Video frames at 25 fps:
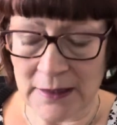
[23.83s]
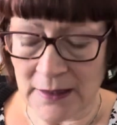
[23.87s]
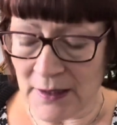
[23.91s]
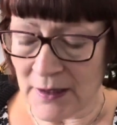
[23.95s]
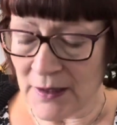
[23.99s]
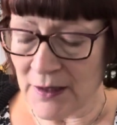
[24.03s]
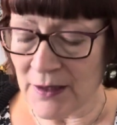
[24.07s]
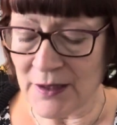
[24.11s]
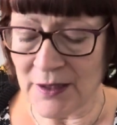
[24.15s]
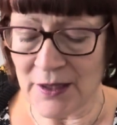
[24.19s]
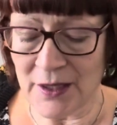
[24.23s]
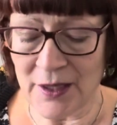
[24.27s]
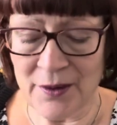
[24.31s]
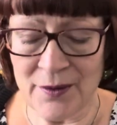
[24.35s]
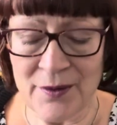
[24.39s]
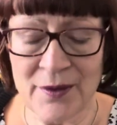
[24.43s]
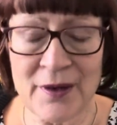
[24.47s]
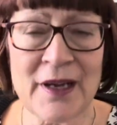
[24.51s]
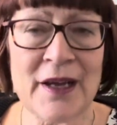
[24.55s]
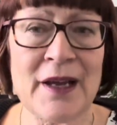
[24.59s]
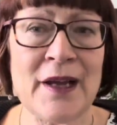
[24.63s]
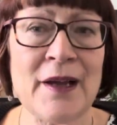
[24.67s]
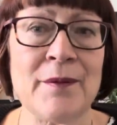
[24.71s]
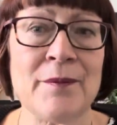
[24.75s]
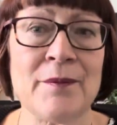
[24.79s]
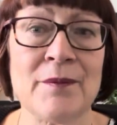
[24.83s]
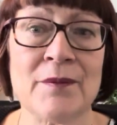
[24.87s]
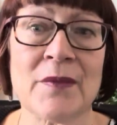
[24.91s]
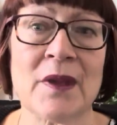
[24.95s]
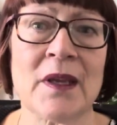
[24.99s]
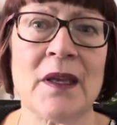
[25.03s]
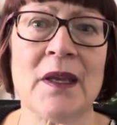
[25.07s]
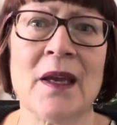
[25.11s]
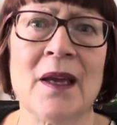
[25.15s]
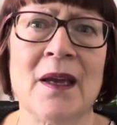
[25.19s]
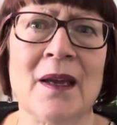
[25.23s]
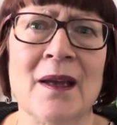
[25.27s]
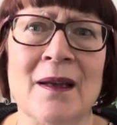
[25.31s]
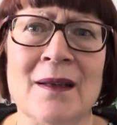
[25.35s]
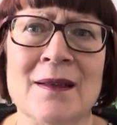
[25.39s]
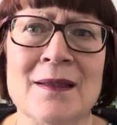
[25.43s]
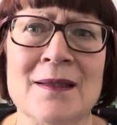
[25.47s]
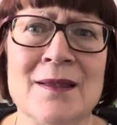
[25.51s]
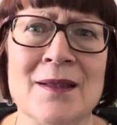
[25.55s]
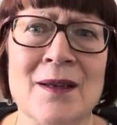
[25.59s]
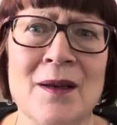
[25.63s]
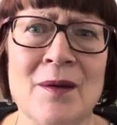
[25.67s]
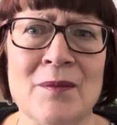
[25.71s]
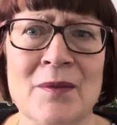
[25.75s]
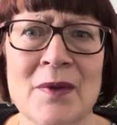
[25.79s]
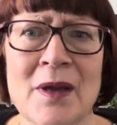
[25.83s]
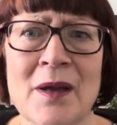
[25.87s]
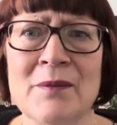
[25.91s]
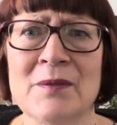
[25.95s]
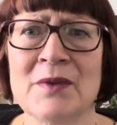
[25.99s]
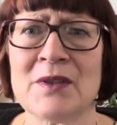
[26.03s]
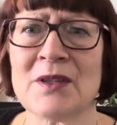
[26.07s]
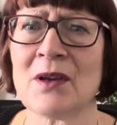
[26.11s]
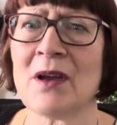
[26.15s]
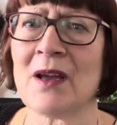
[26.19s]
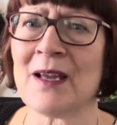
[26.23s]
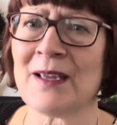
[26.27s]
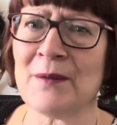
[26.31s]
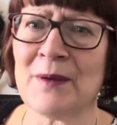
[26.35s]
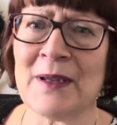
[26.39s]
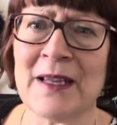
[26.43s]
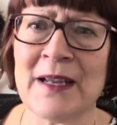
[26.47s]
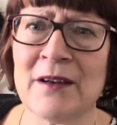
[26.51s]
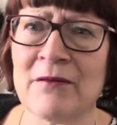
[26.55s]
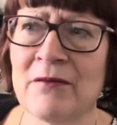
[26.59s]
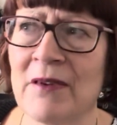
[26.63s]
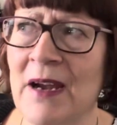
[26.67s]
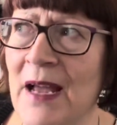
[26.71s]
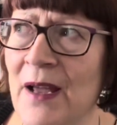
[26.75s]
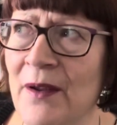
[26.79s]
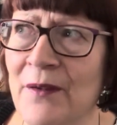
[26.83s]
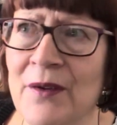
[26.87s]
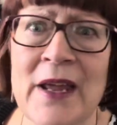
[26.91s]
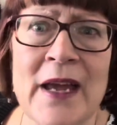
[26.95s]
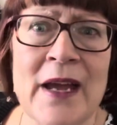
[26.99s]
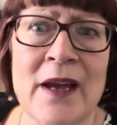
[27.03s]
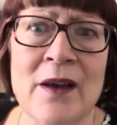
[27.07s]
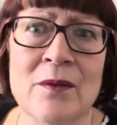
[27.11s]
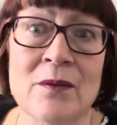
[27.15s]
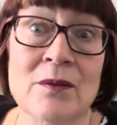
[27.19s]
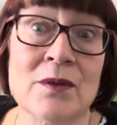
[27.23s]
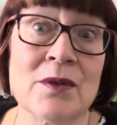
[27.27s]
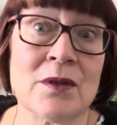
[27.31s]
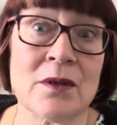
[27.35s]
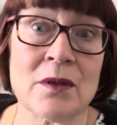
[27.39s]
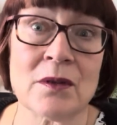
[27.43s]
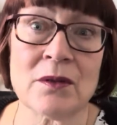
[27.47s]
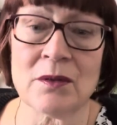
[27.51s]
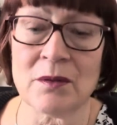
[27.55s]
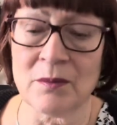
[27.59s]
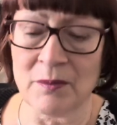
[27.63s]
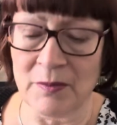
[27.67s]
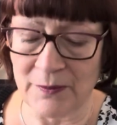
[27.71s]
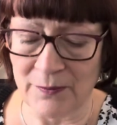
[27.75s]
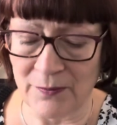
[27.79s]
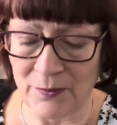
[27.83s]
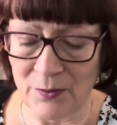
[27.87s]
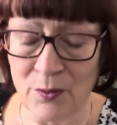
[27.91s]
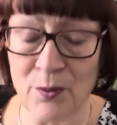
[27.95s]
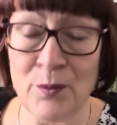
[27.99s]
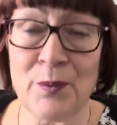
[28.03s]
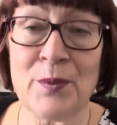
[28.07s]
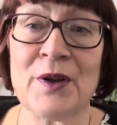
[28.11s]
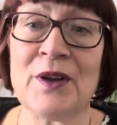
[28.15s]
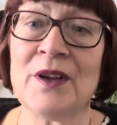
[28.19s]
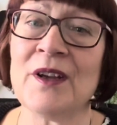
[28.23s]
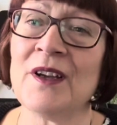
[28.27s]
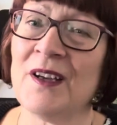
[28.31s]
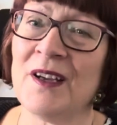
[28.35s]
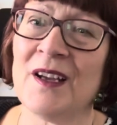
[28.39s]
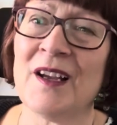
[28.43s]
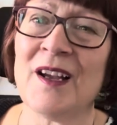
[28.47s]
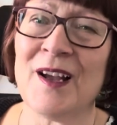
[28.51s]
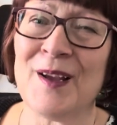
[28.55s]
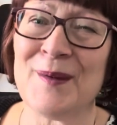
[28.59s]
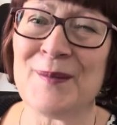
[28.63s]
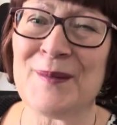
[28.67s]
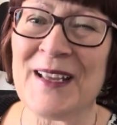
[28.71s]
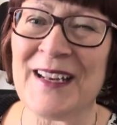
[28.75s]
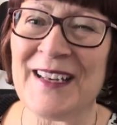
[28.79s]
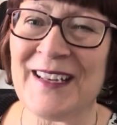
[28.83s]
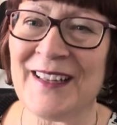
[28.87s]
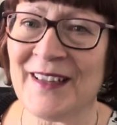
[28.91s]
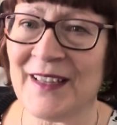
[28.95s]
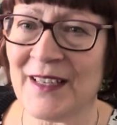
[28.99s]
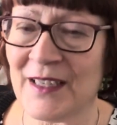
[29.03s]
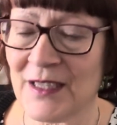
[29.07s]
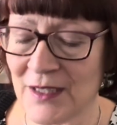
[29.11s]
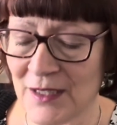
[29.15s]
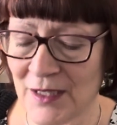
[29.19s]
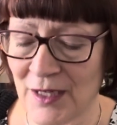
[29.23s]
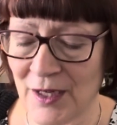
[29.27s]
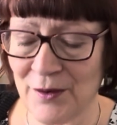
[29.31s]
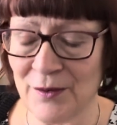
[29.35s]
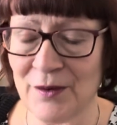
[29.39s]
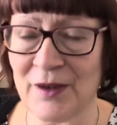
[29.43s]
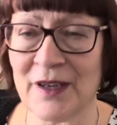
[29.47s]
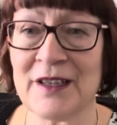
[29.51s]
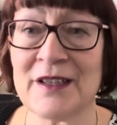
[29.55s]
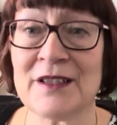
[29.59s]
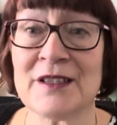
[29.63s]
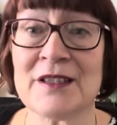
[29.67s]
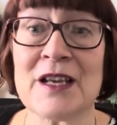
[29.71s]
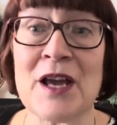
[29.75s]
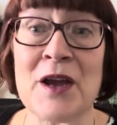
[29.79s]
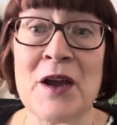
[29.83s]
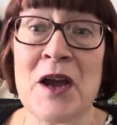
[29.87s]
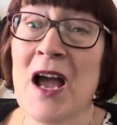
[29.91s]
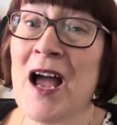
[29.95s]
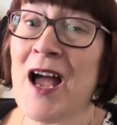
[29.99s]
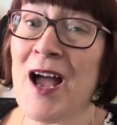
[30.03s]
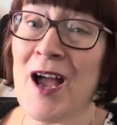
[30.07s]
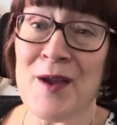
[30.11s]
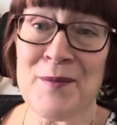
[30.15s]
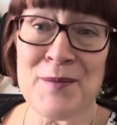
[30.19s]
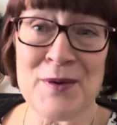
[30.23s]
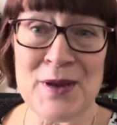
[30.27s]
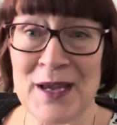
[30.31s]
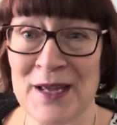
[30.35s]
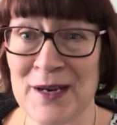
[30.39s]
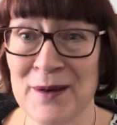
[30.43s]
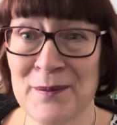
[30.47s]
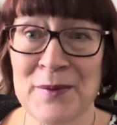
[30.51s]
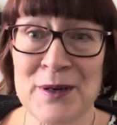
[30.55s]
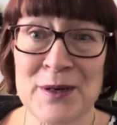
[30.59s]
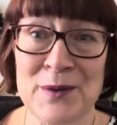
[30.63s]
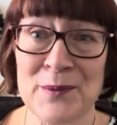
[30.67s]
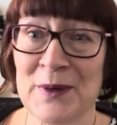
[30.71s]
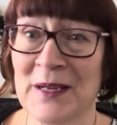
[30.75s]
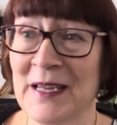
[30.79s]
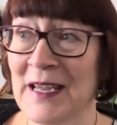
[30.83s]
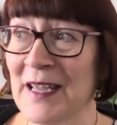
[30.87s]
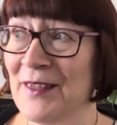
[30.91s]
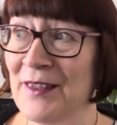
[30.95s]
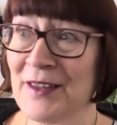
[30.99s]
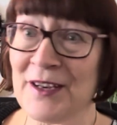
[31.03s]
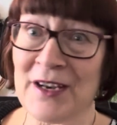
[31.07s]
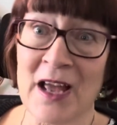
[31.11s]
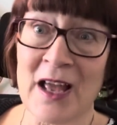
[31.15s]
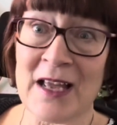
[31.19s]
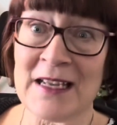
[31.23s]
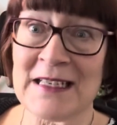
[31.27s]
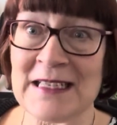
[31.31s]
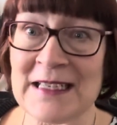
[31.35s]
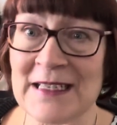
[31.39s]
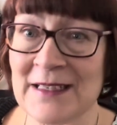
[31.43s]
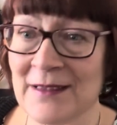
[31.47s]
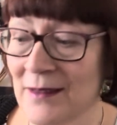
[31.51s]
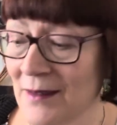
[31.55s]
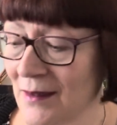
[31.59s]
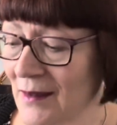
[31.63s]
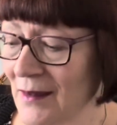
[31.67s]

So I can get around now, which I couldn't before, but I'm getting there slowly. So hope you had a better weekend than I did.